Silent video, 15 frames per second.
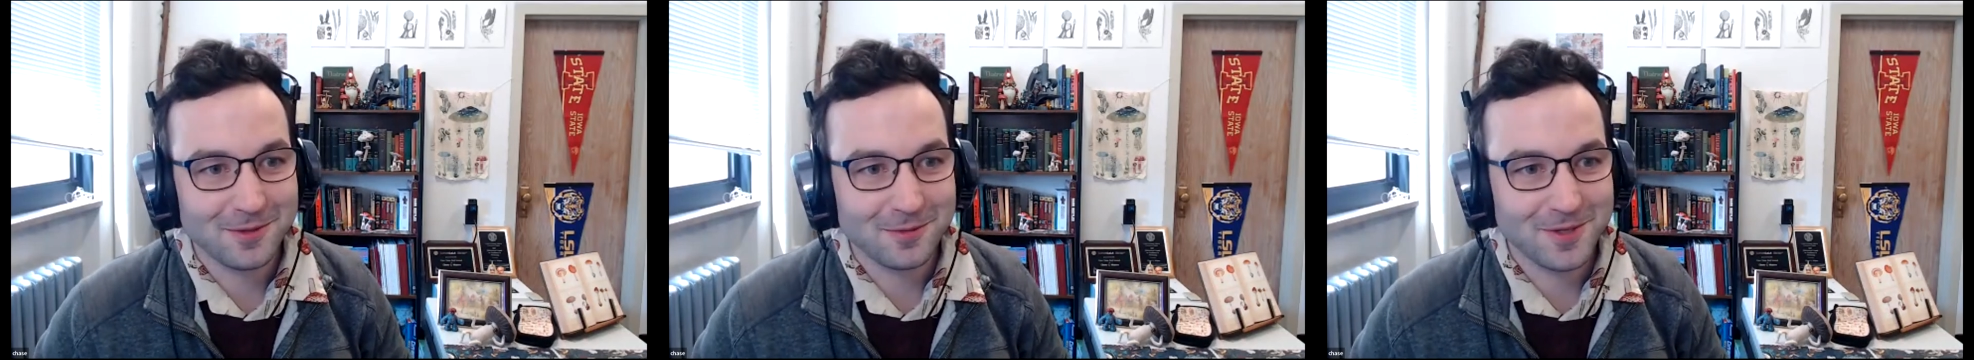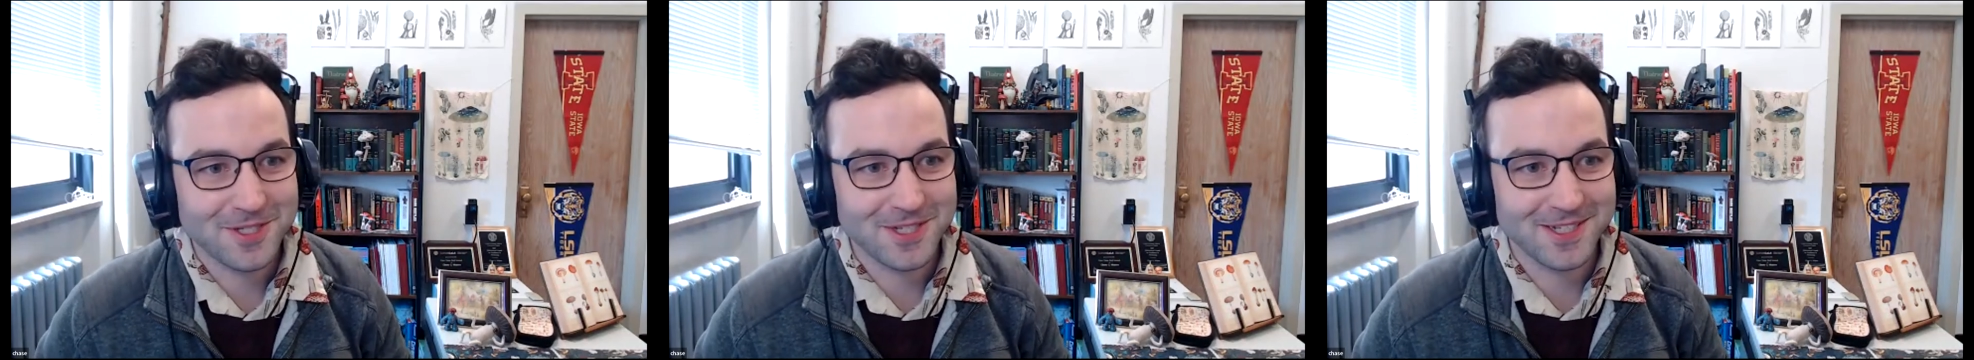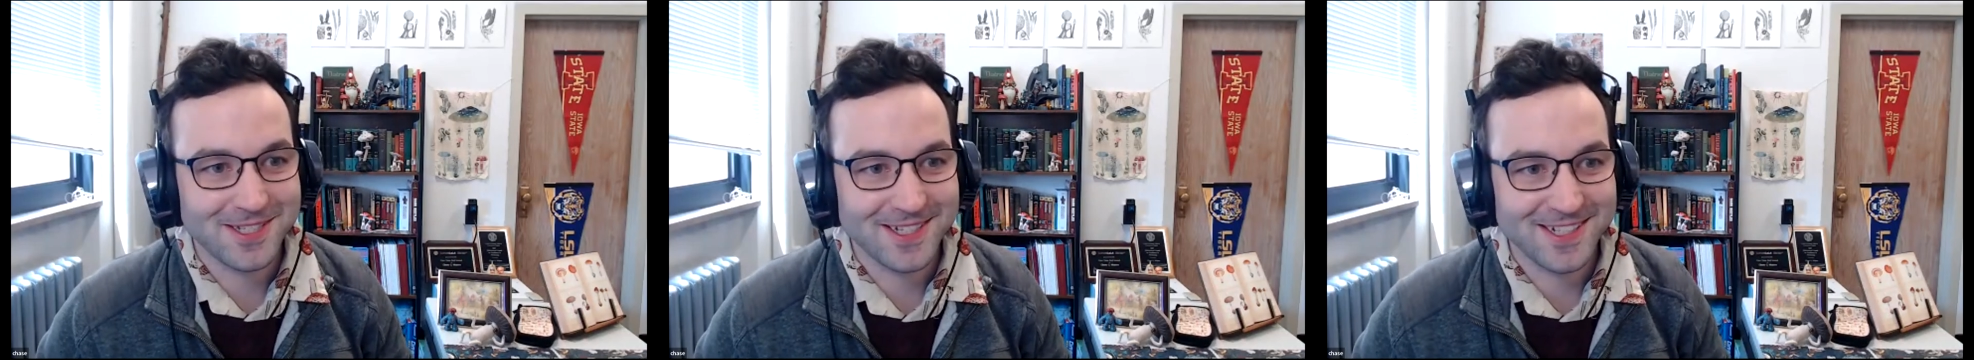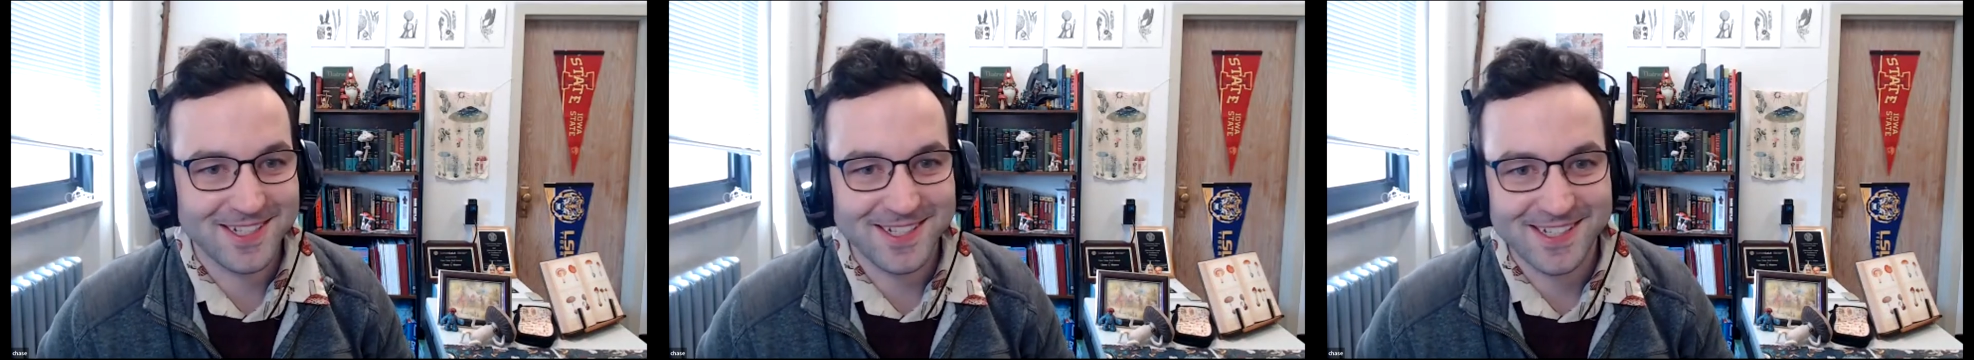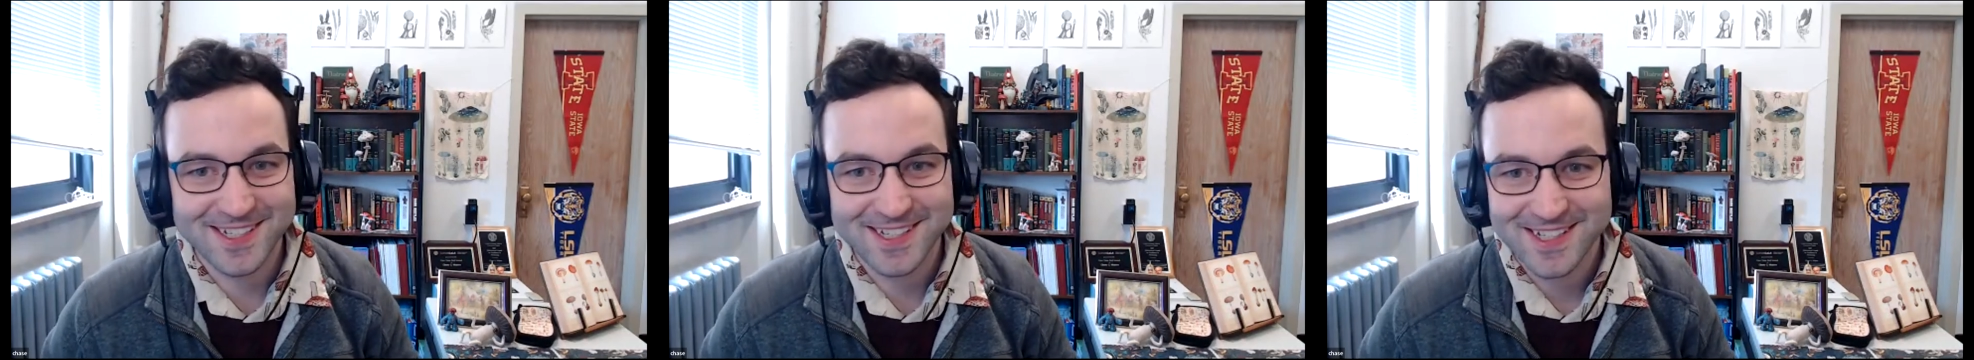It wasn't
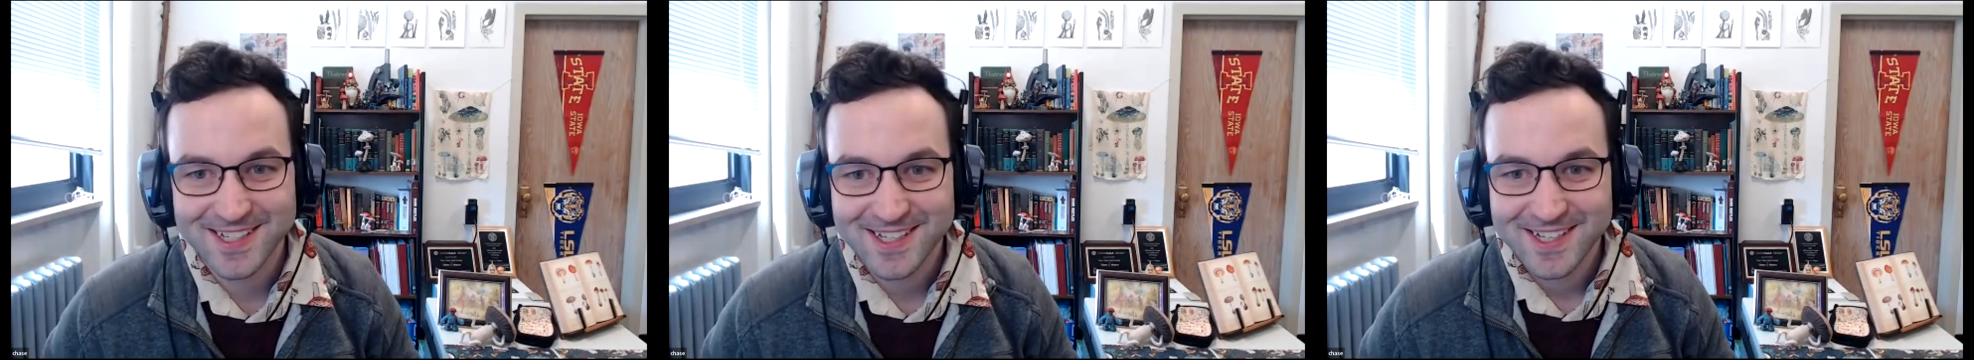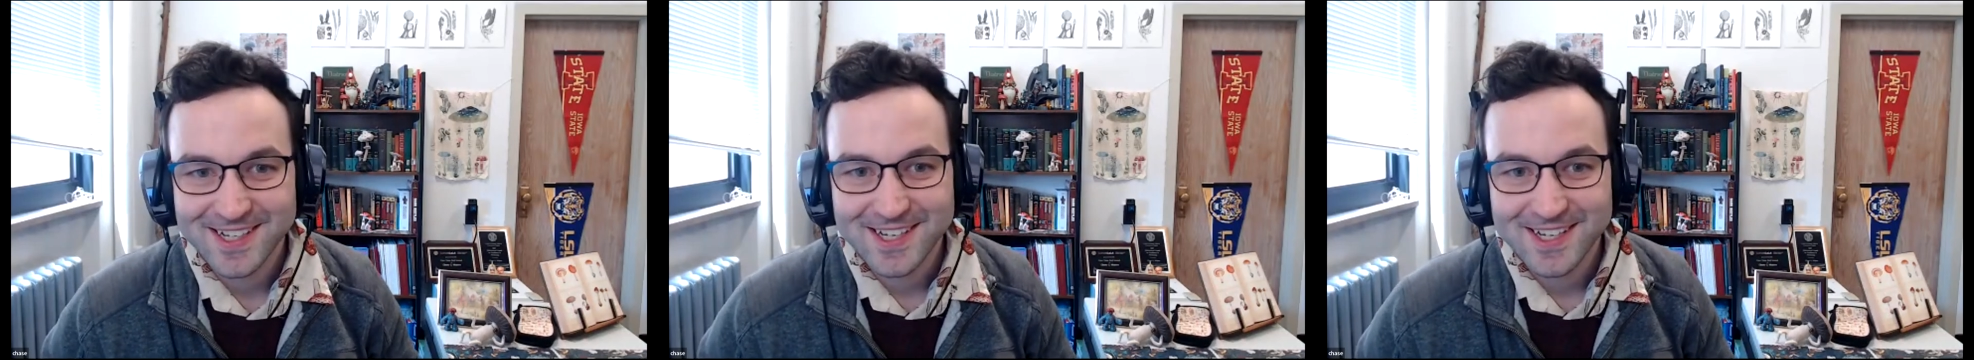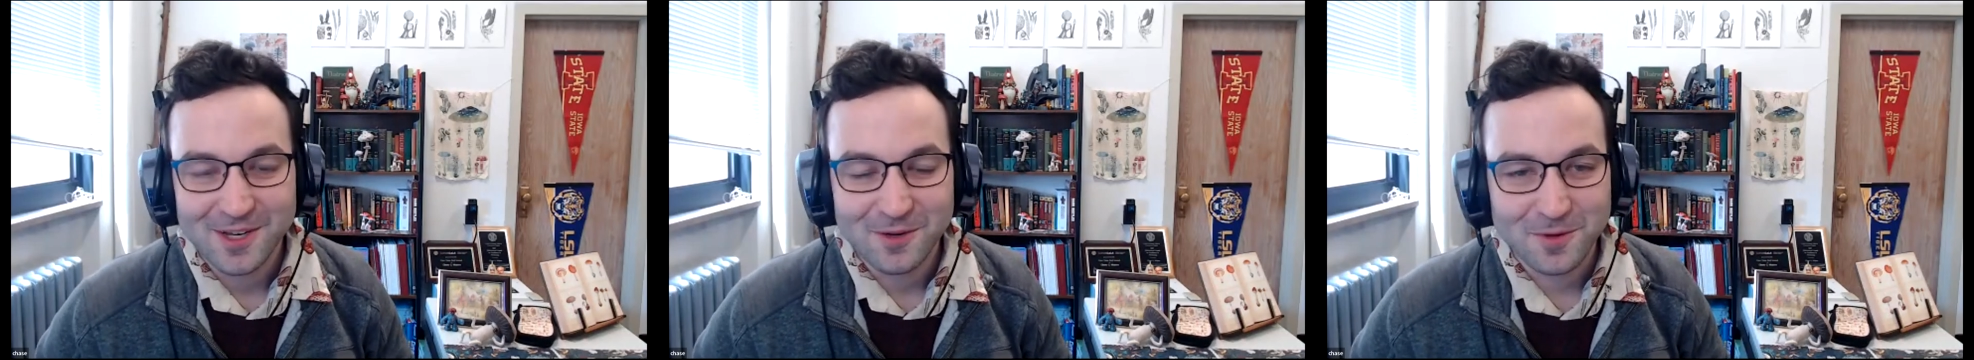uh, it